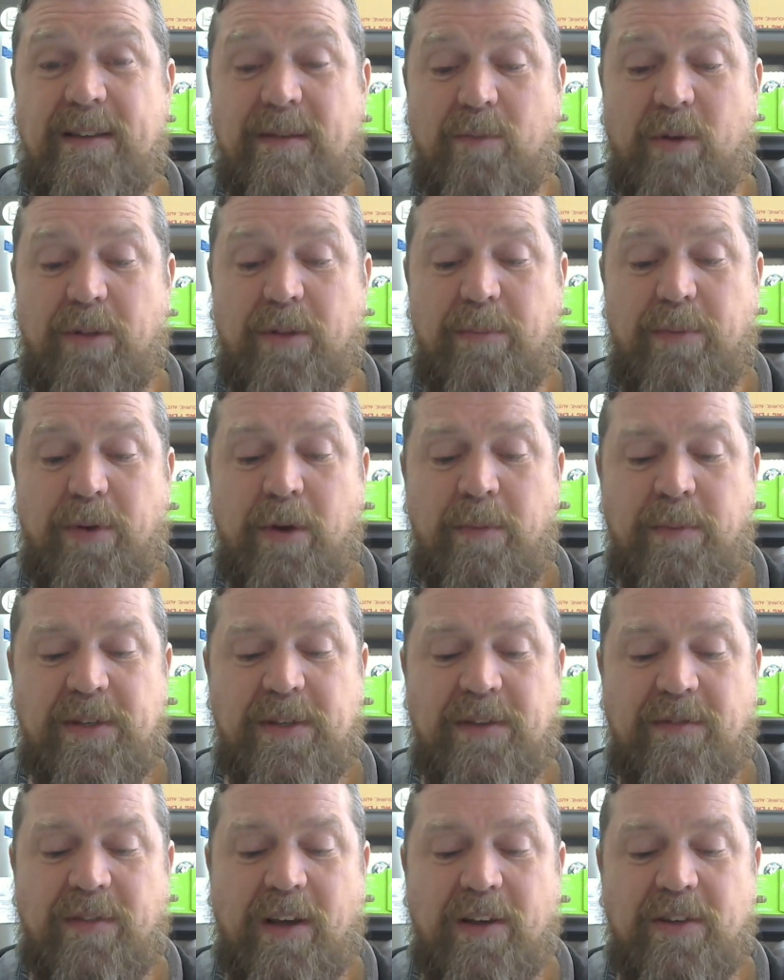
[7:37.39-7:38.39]
and what the purpose
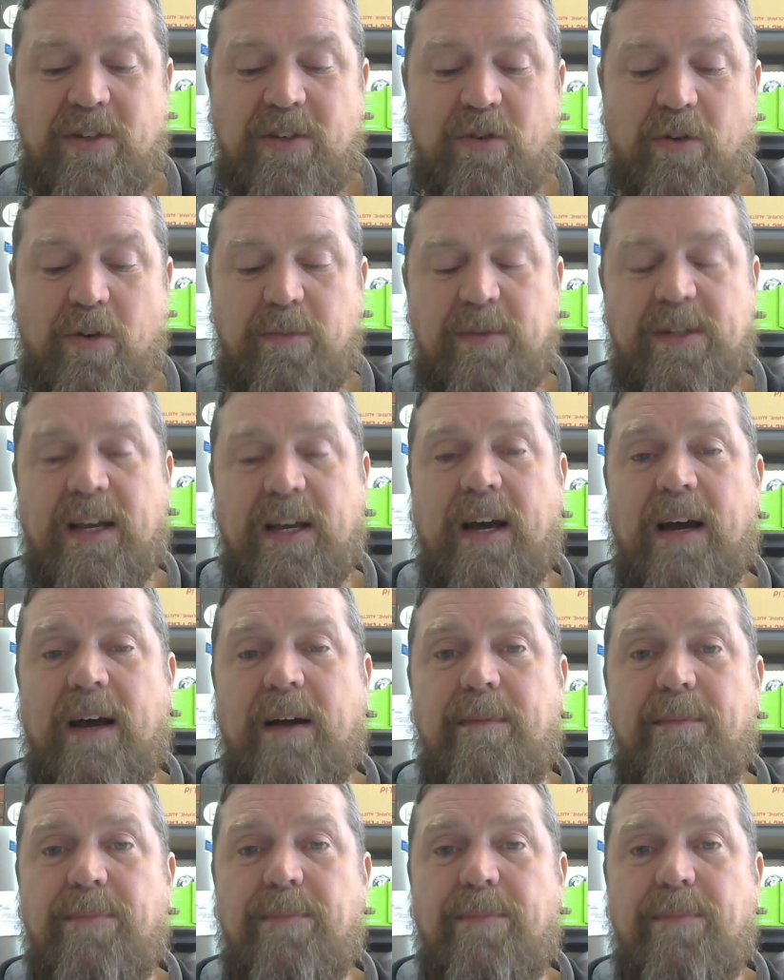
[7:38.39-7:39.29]
of those groups are,